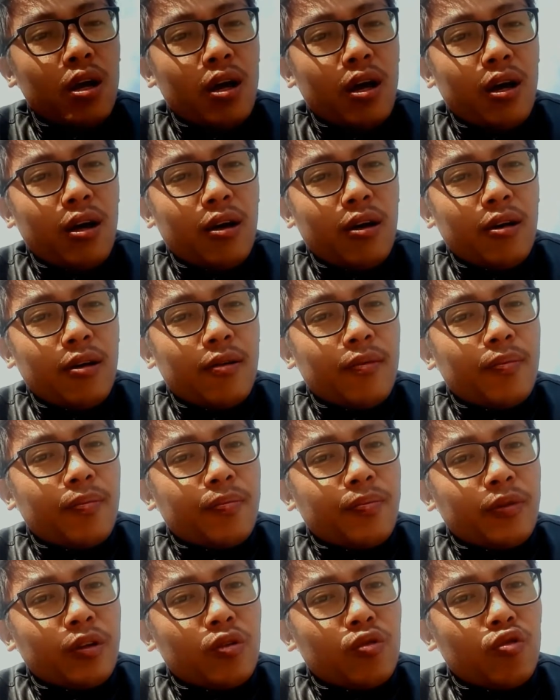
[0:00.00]

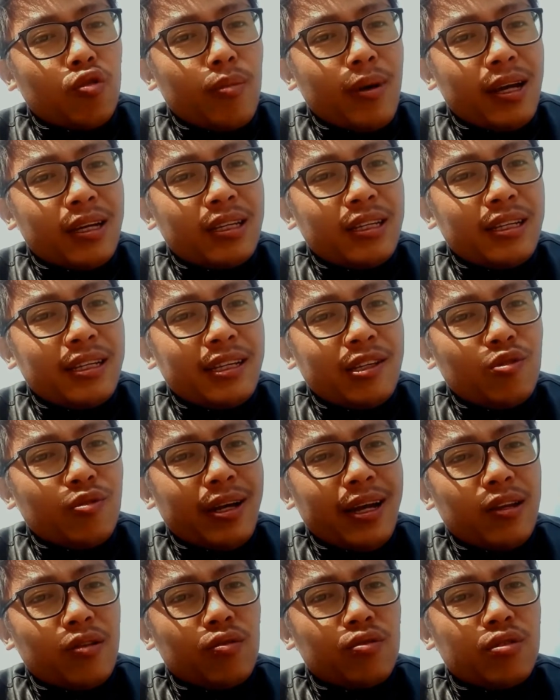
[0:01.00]
chroma key, you
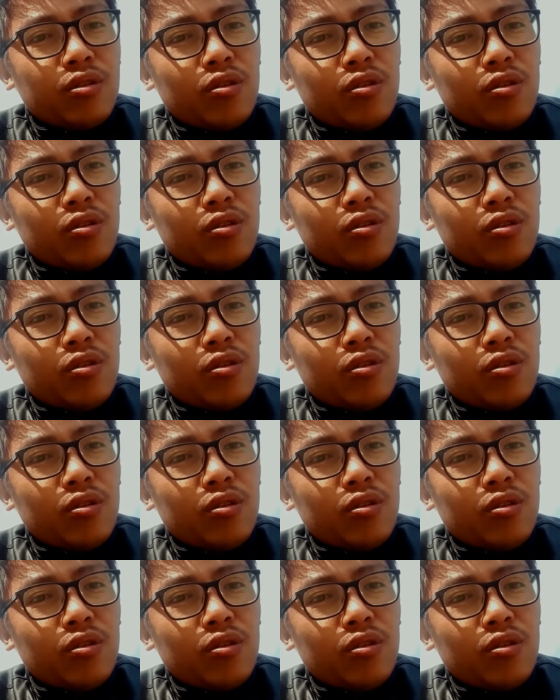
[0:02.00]
can use the